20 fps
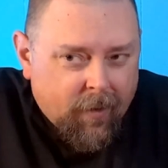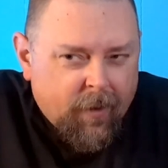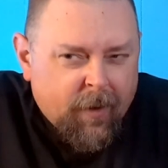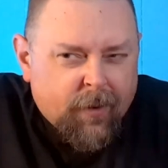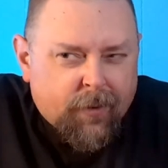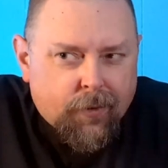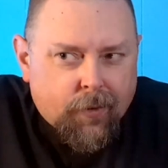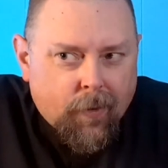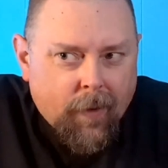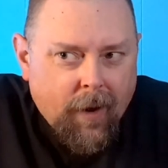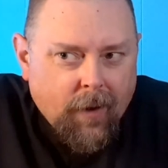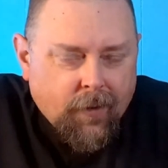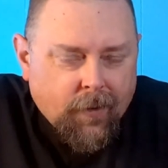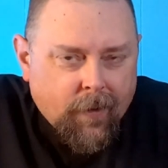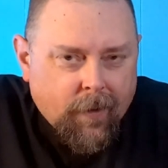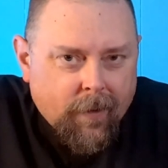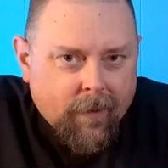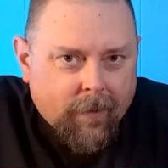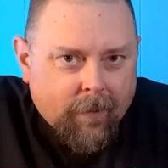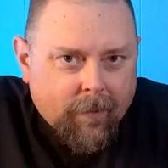this
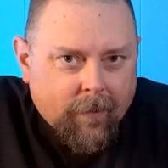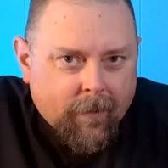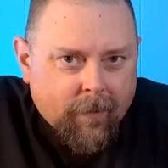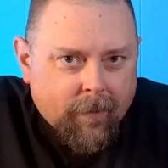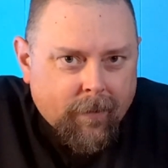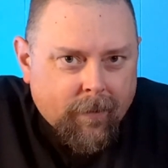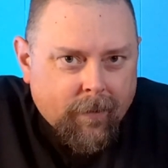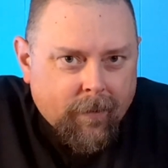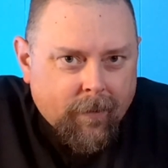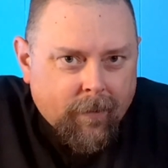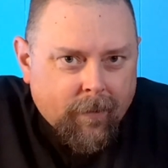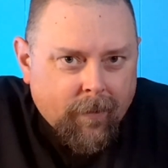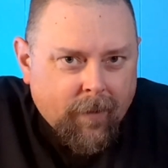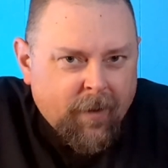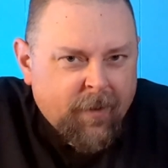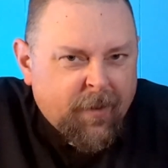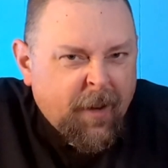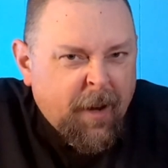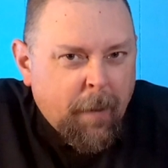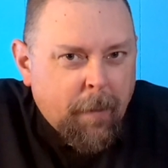treasure,
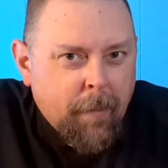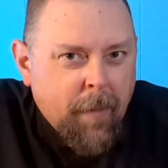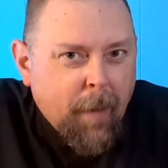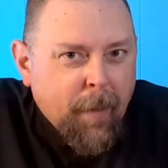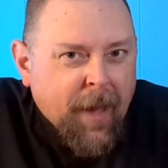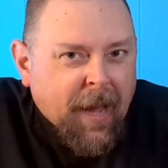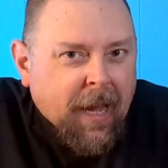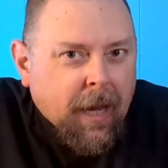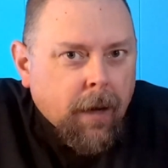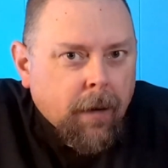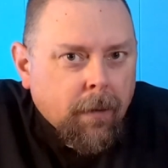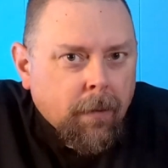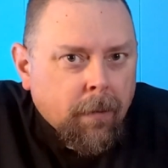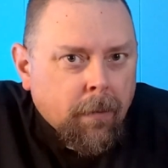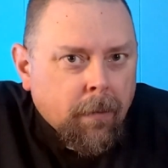is it a mimic?